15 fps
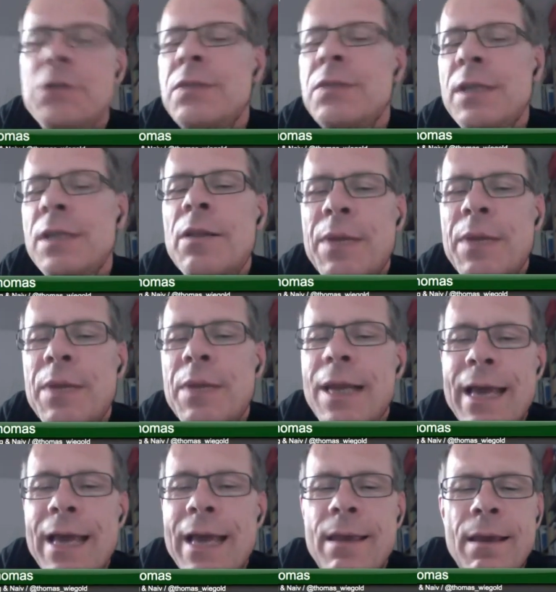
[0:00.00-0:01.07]
a little bit
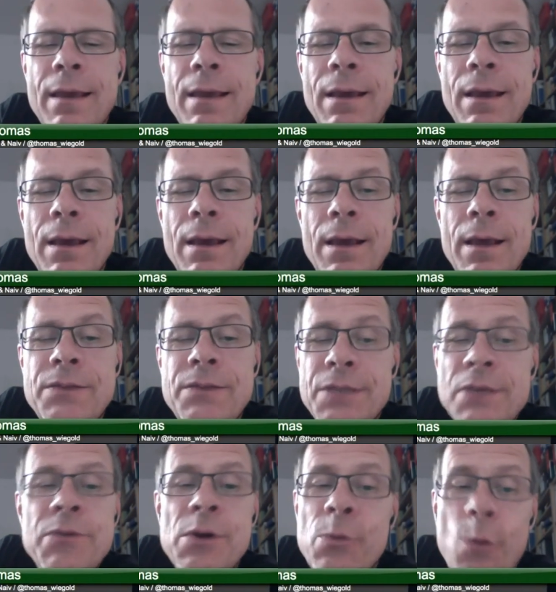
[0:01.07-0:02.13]
like a
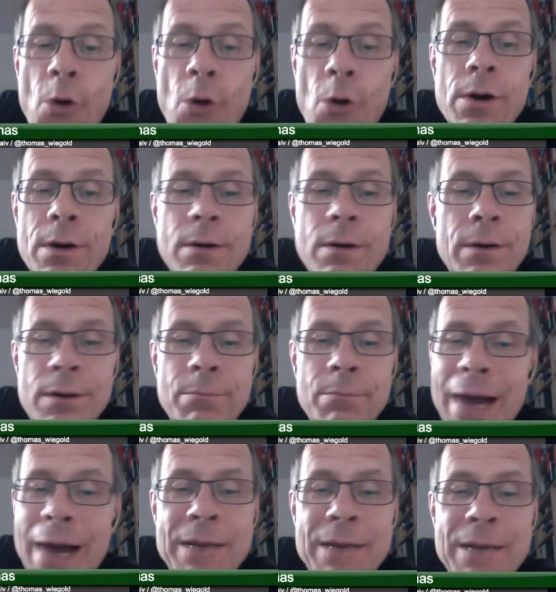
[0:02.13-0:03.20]
civil war
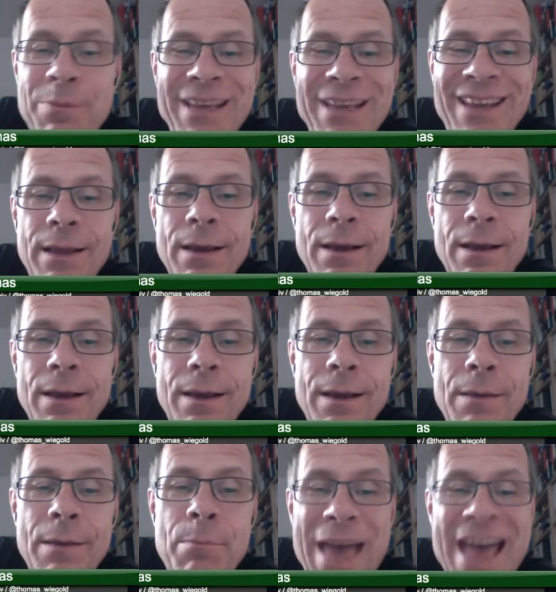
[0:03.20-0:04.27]
might be
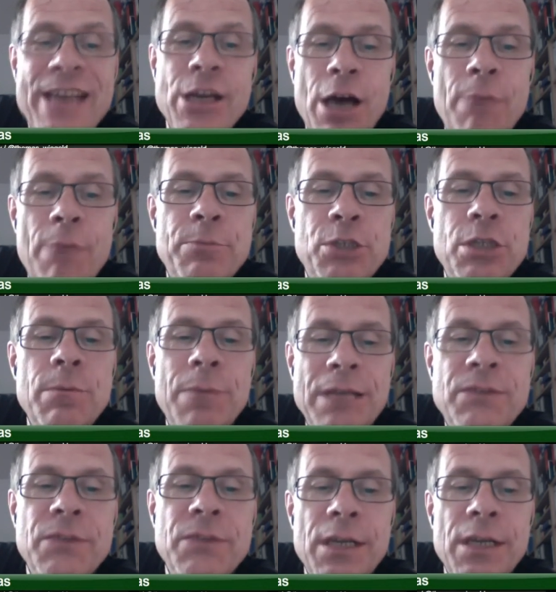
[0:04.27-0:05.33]
a bad option,
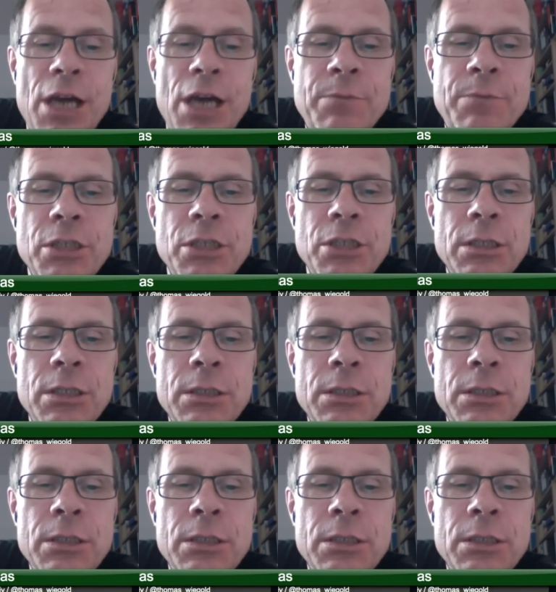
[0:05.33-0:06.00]
but still an option.